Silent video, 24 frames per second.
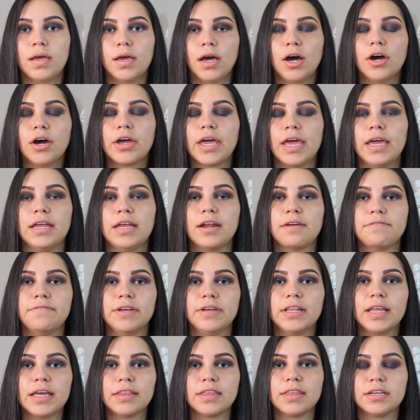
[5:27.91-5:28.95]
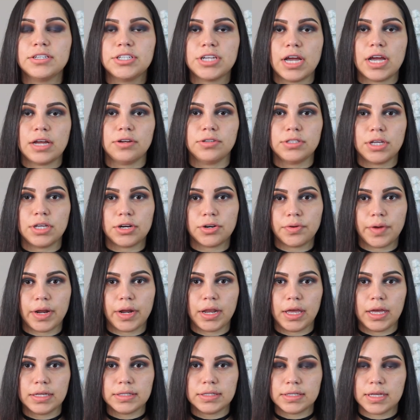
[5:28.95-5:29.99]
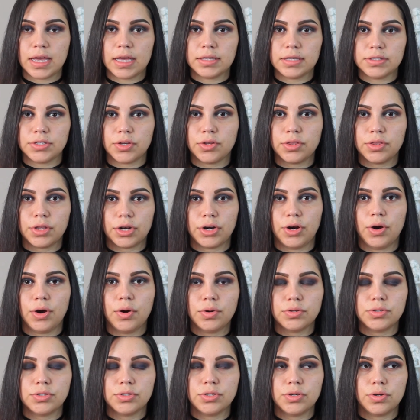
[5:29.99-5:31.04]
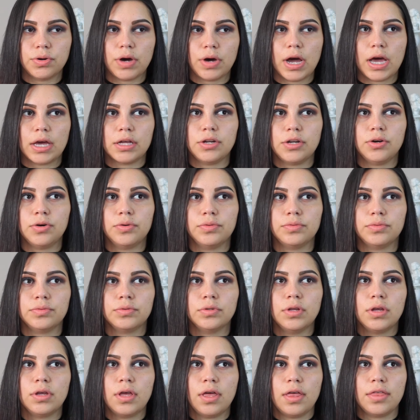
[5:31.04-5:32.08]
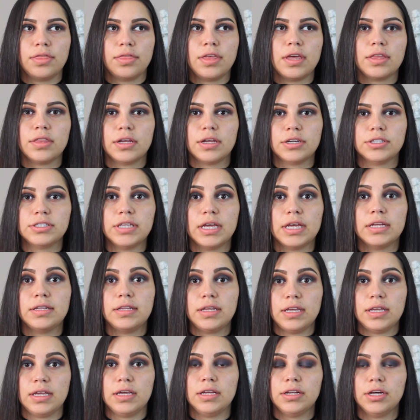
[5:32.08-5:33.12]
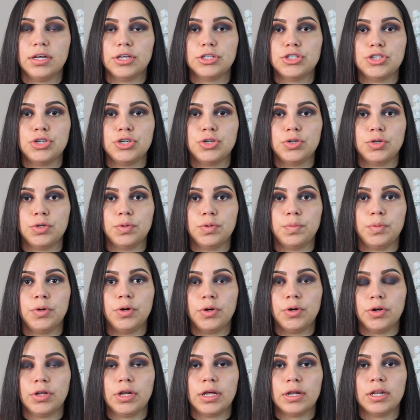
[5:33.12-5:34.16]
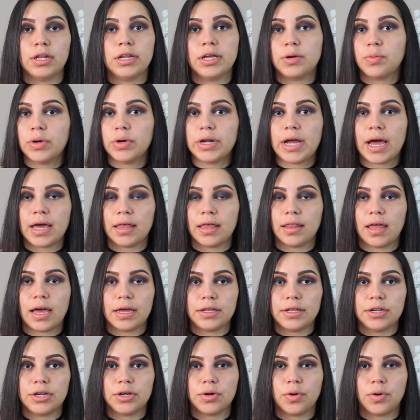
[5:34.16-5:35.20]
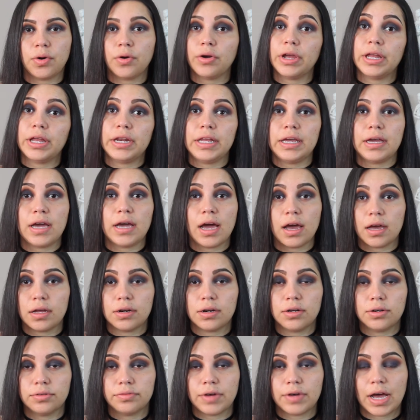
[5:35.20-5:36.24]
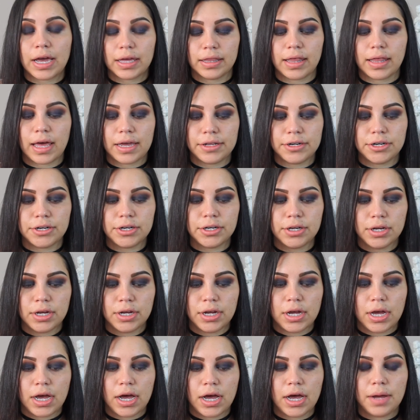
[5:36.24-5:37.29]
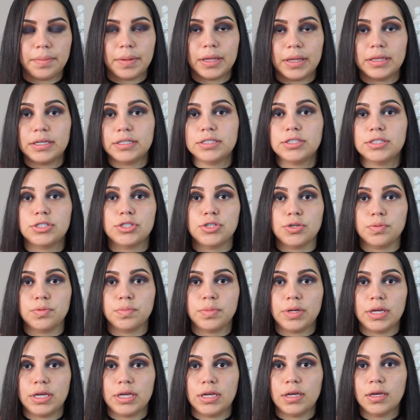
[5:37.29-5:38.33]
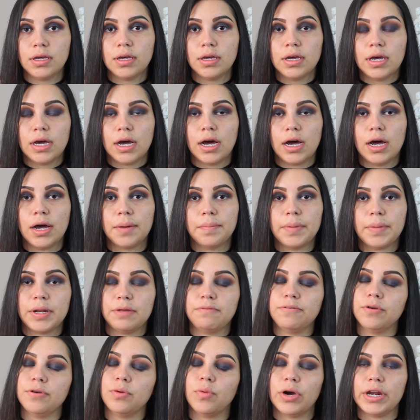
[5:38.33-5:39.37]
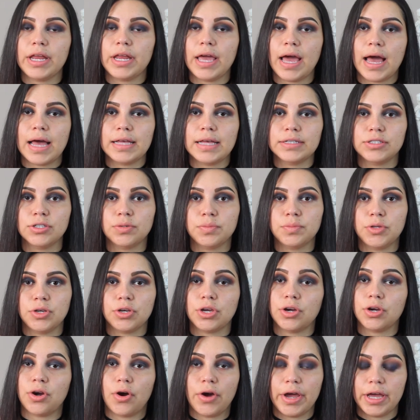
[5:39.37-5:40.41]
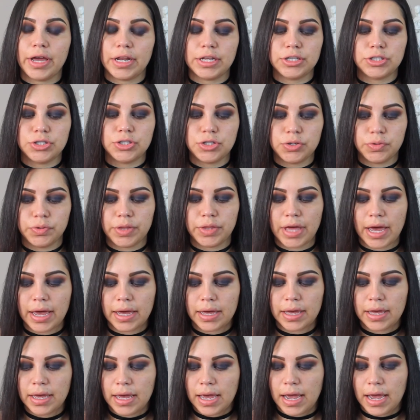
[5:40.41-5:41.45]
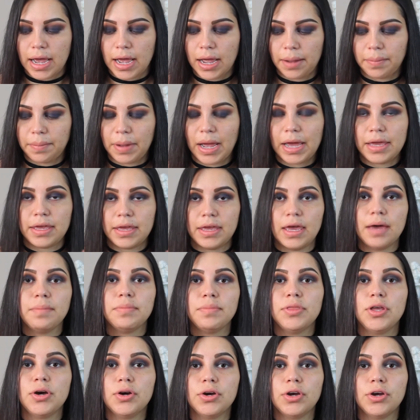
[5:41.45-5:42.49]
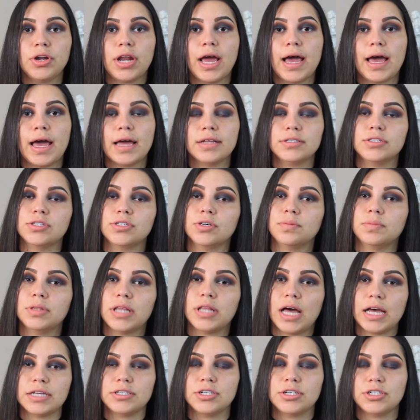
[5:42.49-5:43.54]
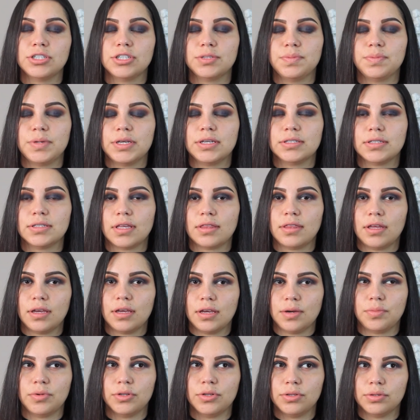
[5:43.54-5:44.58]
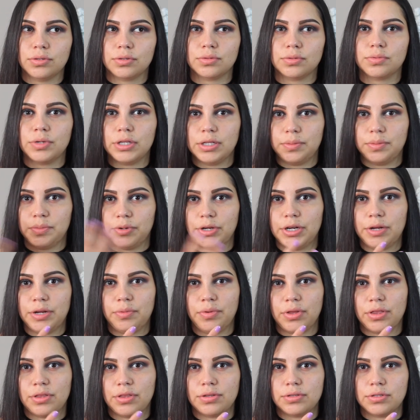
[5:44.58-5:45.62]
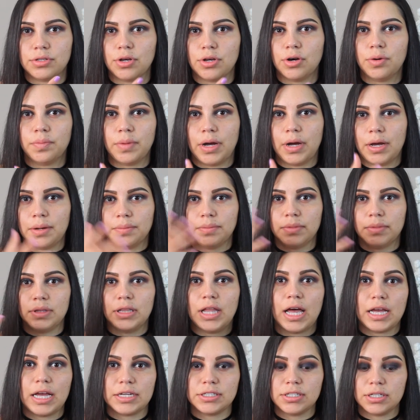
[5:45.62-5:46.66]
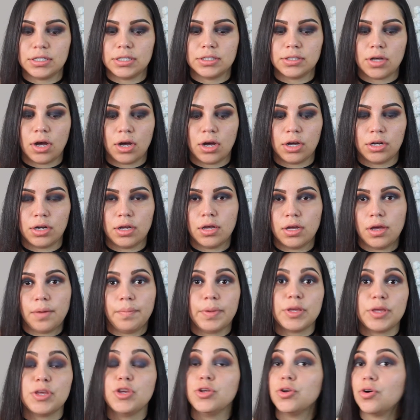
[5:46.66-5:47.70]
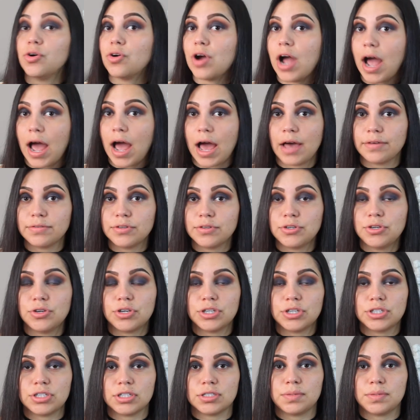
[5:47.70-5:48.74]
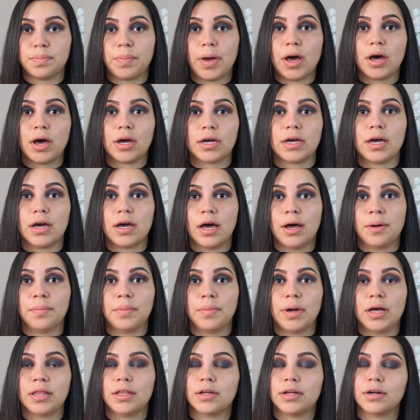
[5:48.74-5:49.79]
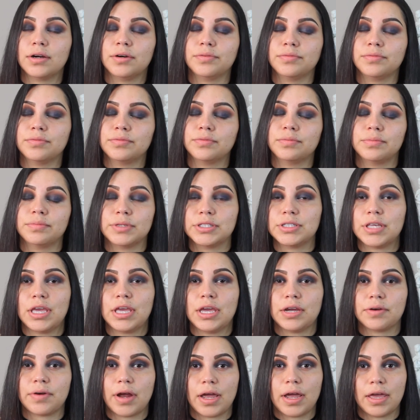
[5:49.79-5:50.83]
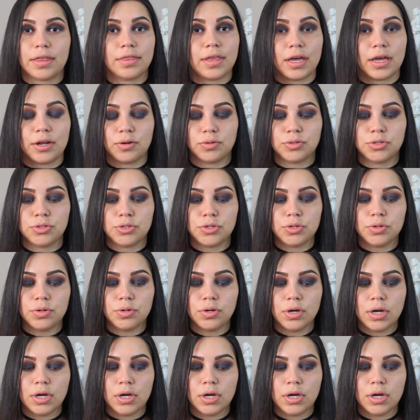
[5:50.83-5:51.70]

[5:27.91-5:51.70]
Okay, and I feel like the shadows are already intense on their own, so I don't think there's a need to put liquid eyeliner or any kind of eyeliner, at least to me. But if you want to add some, you can go ahead and do that. I am though gonna add some lashes just because I think it will look really pretty with some lashes on, but you don't have to. You can just pack a lot of mascara and that'll do.